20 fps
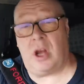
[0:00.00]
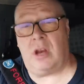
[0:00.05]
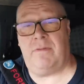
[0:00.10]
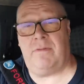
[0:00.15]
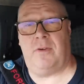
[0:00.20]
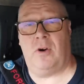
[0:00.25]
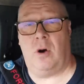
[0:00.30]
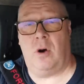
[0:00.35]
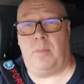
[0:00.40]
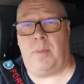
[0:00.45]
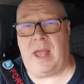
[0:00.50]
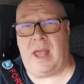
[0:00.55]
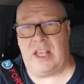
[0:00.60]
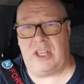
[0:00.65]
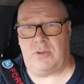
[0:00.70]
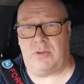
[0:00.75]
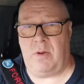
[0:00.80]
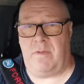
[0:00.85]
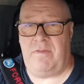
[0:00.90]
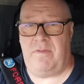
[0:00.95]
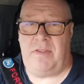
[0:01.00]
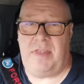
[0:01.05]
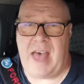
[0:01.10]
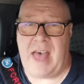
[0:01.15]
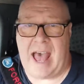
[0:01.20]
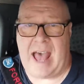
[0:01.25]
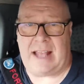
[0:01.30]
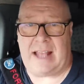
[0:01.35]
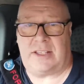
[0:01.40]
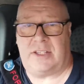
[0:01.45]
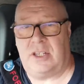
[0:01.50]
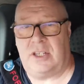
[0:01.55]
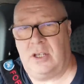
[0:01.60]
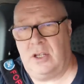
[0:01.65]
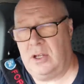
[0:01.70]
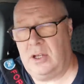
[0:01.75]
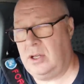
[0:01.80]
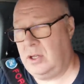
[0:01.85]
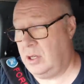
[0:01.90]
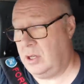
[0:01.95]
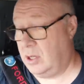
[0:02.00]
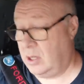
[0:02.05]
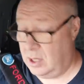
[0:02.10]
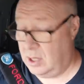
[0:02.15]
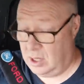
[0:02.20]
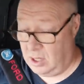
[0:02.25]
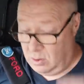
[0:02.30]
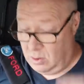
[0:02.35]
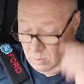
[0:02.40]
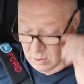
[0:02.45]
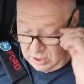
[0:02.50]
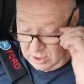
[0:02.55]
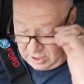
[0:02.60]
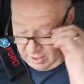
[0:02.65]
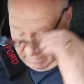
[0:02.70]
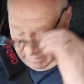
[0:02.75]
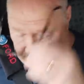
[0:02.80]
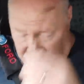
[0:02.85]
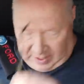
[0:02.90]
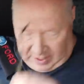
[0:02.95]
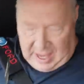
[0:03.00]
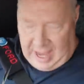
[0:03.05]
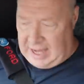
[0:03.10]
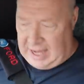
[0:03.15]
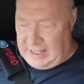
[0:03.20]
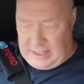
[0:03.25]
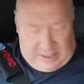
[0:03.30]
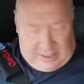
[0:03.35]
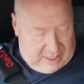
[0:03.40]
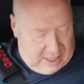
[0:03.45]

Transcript: thirty-four pence with that was V A